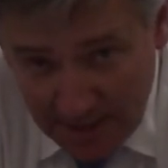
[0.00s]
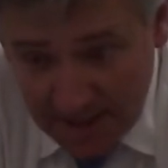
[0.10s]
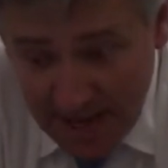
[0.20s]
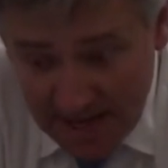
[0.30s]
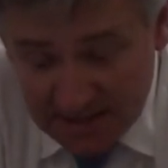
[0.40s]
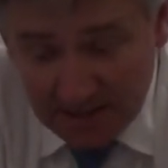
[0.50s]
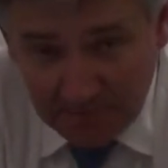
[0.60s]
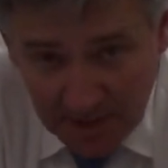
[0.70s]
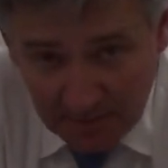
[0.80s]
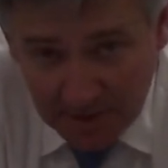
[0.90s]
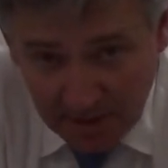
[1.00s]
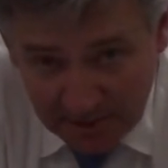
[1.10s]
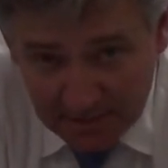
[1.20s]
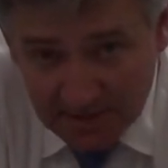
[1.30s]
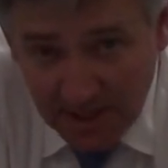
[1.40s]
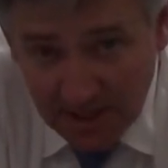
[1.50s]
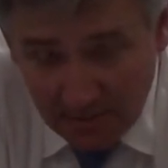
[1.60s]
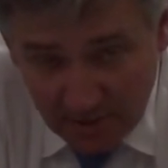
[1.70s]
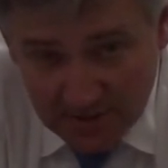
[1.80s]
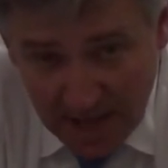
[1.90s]
actually be able to understand
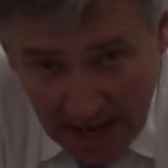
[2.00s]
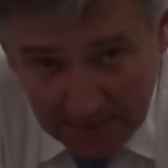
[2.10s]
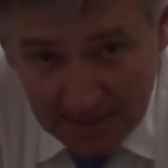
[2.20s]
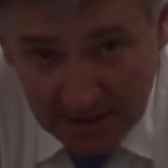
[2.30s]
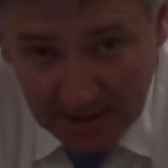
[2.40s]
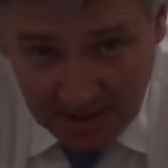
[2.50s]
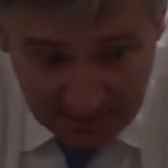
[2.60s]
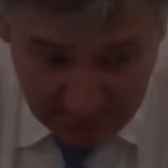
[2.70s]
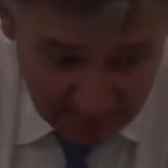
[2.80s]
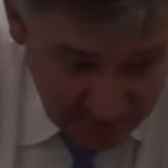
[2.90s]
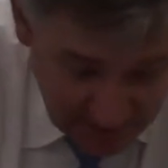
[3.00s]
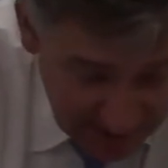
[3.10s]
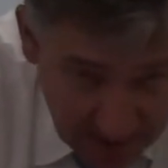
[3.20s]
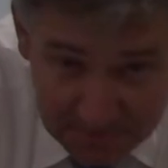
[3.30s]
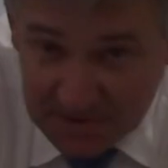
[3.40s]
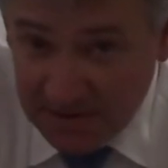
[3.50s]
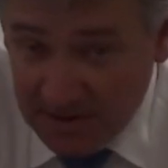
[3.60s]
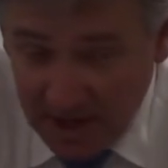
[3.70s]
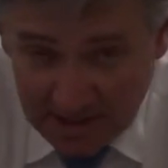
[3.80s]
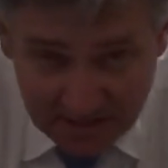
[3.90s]
what's happening in a chemistry
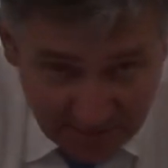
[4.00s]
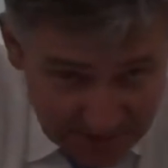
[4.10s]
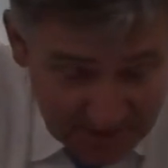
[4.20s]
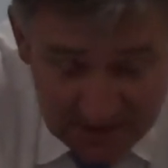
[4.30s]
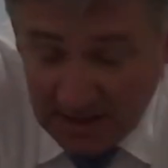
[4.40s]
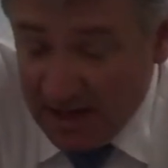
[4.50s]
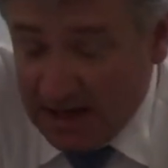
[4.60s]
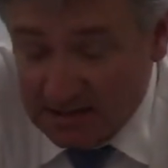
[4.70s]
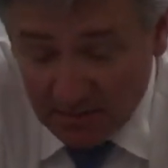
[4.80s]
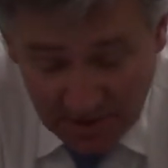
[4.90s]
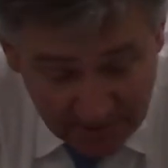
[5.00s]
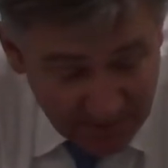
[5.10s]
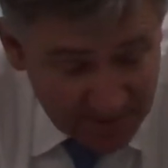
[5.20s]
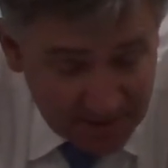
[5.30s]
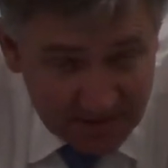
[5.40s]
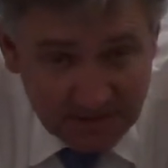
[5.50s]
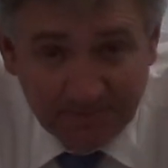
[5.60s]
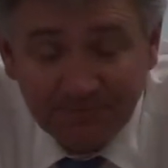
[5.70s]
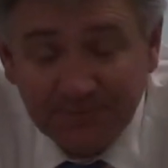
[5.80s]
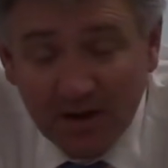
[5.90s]
class, a physics class, whatever it is.
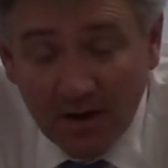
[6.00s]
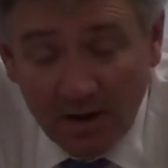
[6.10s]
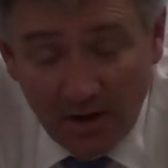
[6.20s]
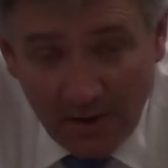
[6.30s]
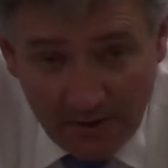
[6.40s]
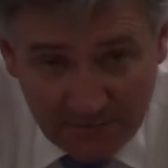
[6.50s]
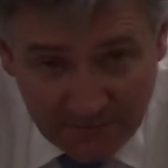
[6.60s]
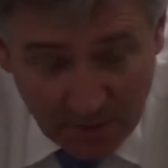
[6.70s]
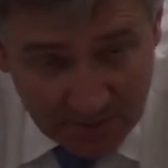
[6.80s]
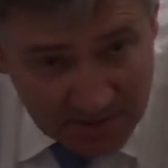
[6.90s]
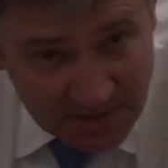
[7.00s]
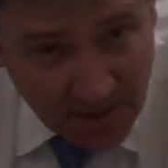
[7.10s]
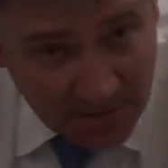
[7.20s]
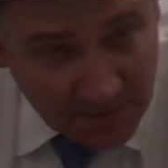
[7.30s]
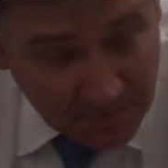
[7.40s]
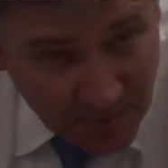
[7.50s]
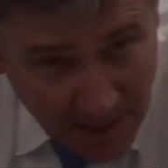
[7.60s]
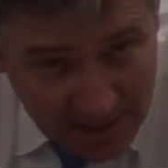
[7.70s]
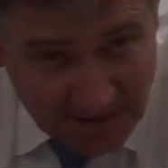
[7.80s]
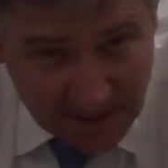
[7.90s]
Focus on the
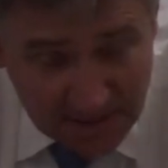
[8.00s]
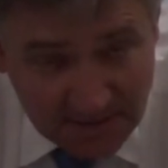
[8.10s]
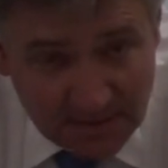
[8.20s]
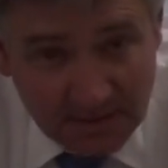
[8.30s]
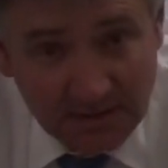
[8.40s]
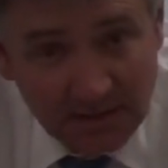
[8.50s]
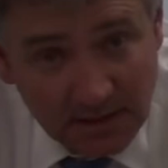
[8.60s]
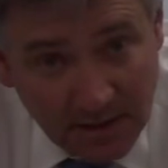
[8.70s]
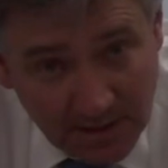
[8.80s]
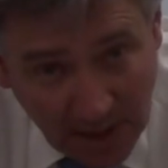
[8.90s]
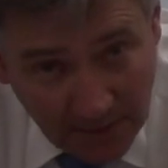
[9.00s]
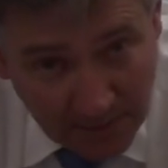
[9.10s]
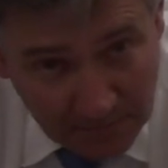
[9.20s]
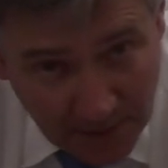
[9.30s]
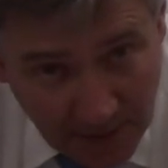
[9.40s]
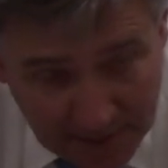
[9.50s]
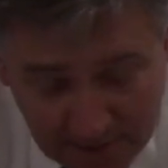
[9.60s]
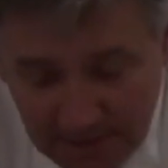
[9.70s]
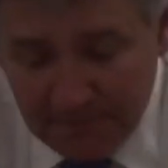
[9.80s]
process, not the product.